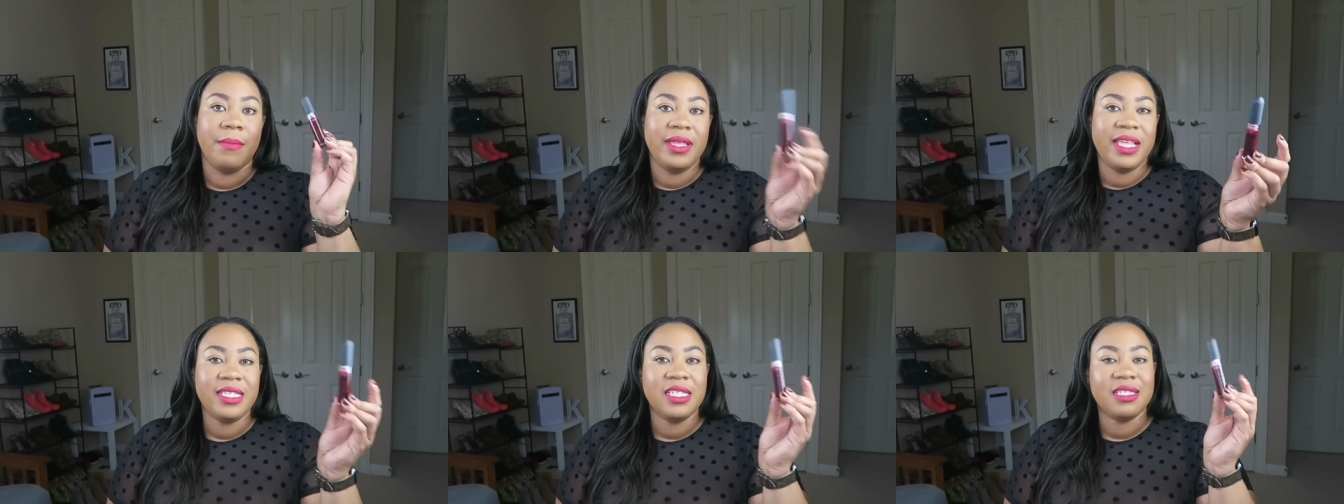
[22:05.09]

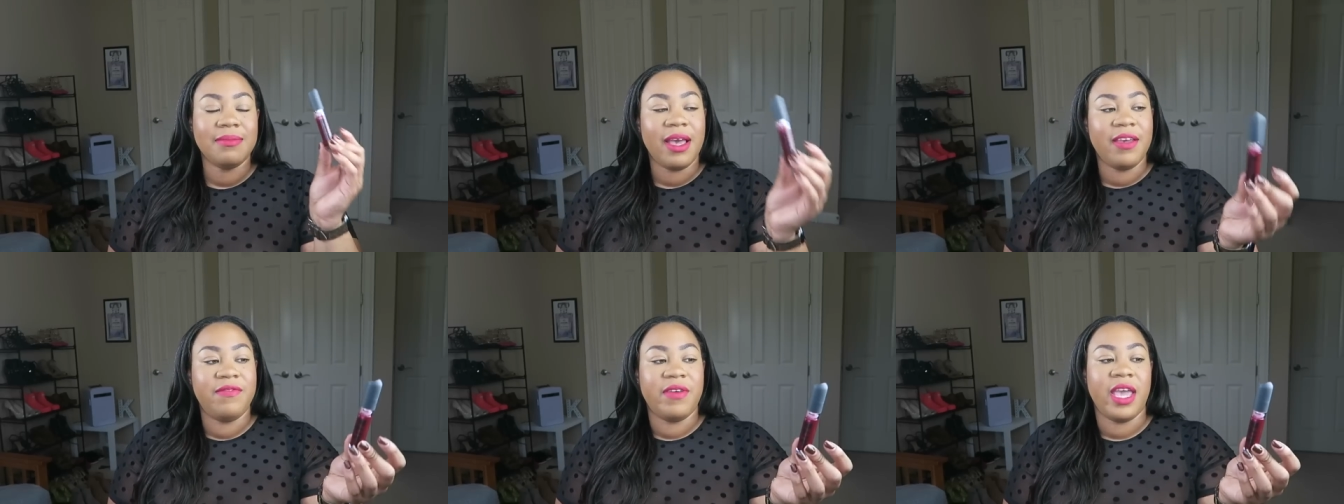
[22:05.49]
but this is
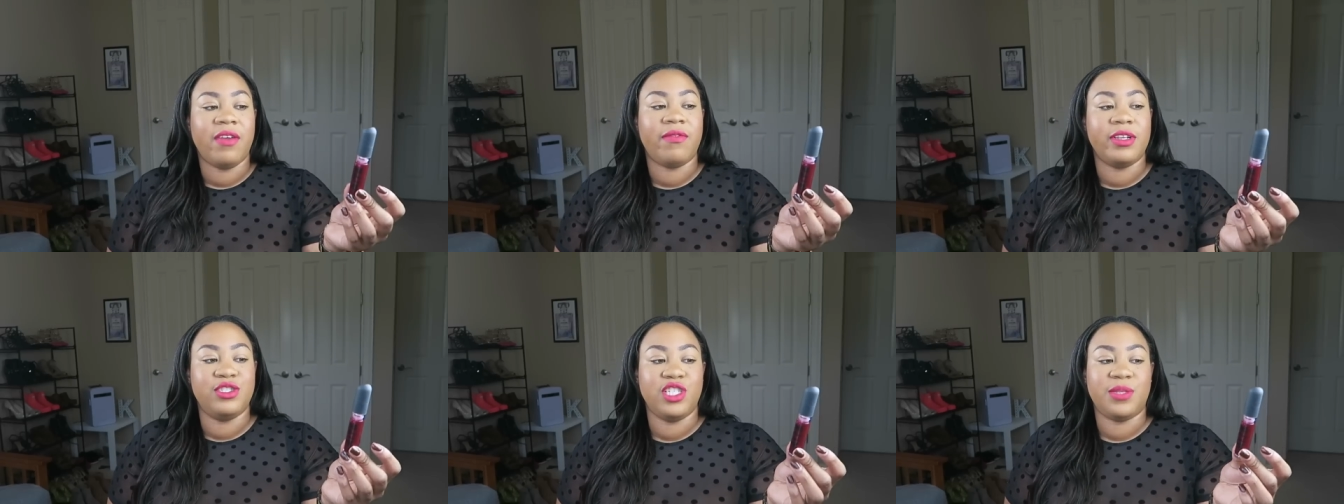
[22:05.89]
my
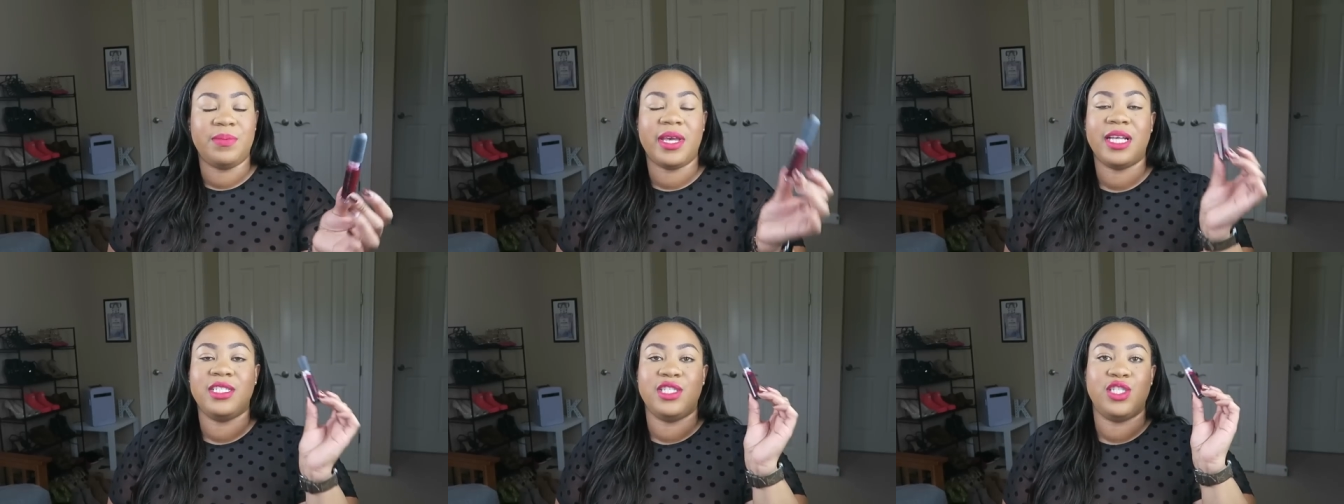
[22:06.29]
favorite just
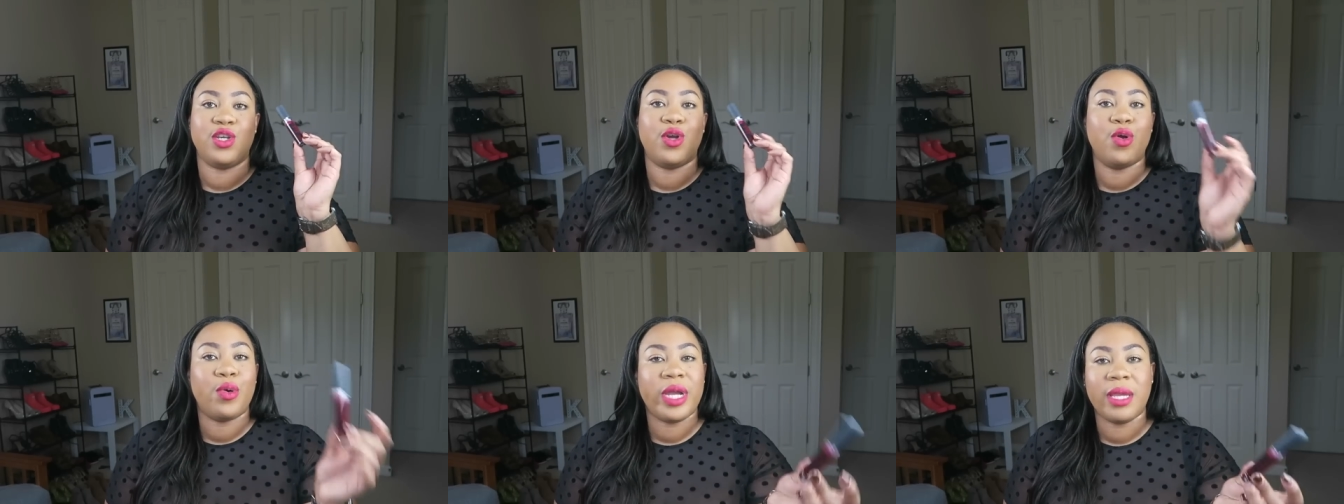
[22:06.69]
because it's a
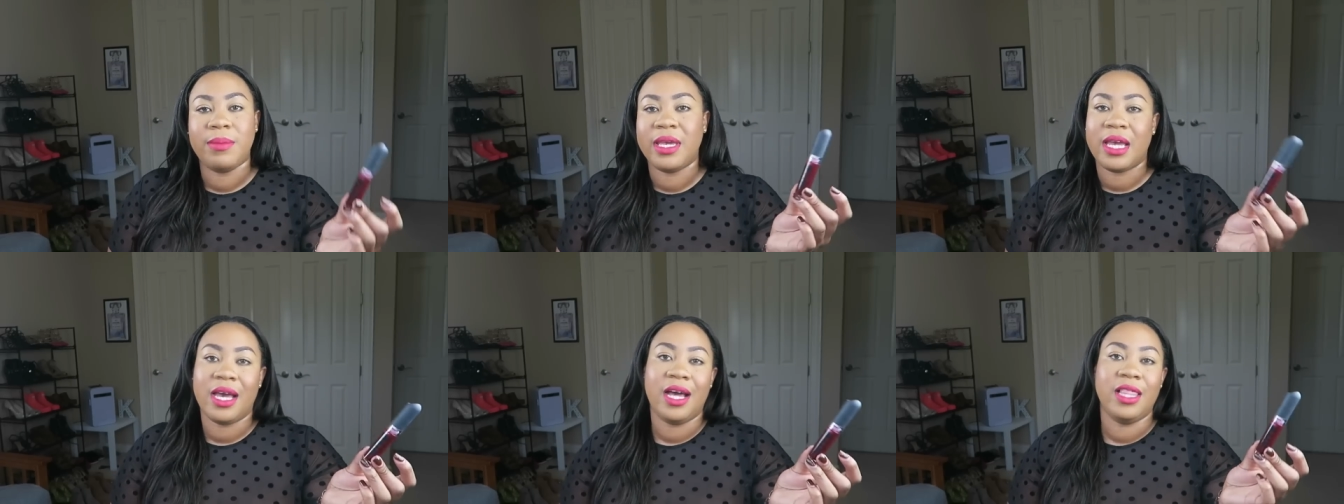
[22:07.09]

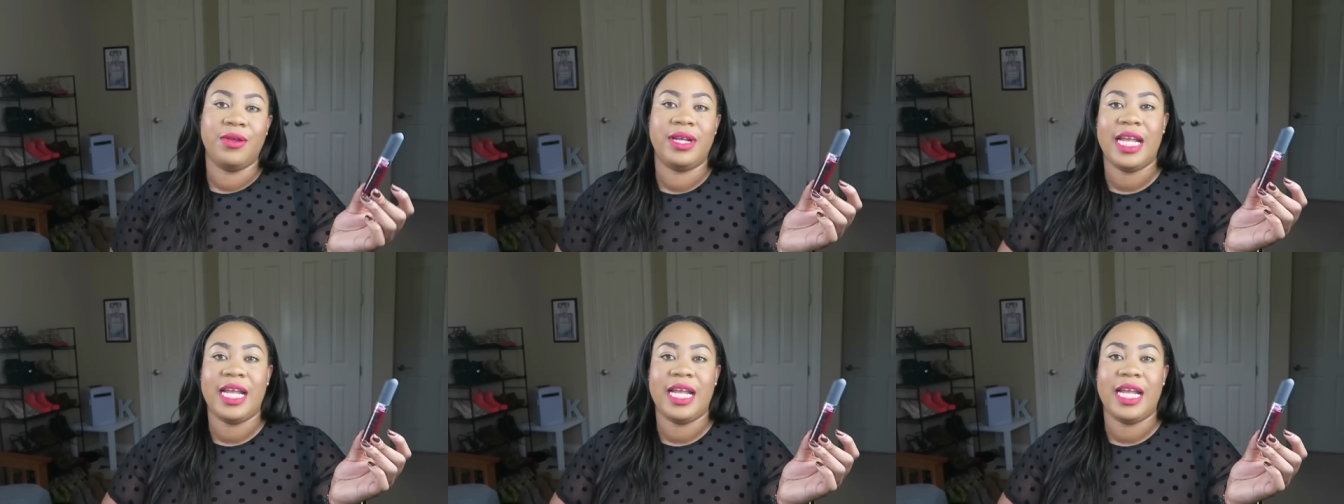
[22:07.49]
creamy color.